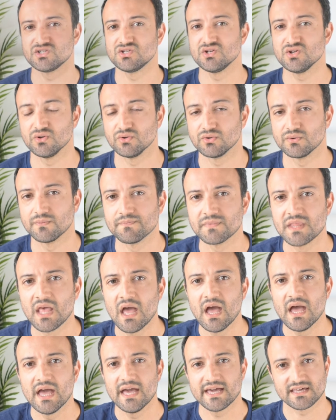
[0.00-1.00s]
too.
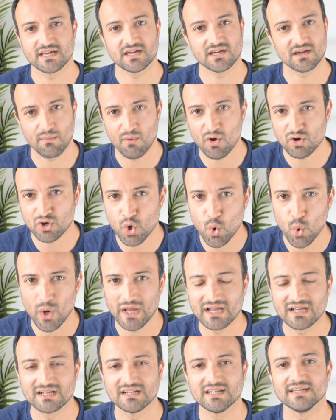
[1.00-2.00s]
It can come on
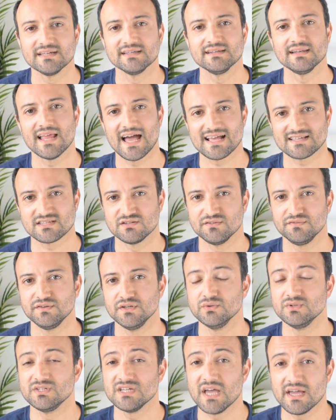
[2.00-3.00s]
quickly and last a
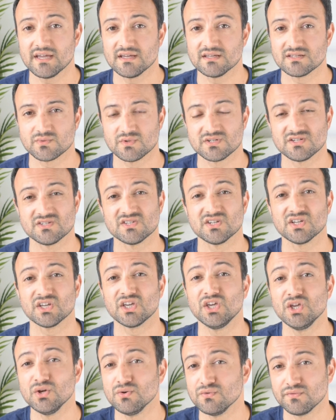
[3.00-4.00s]
few days, which is an
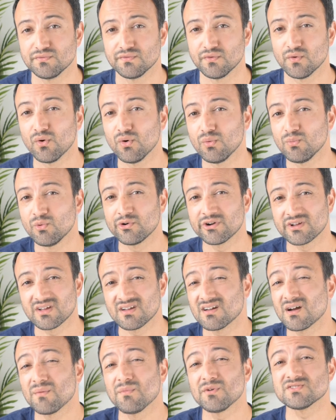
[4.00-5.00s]
acute form, or it
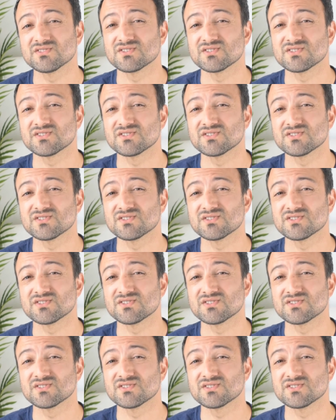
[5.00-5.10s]
can come on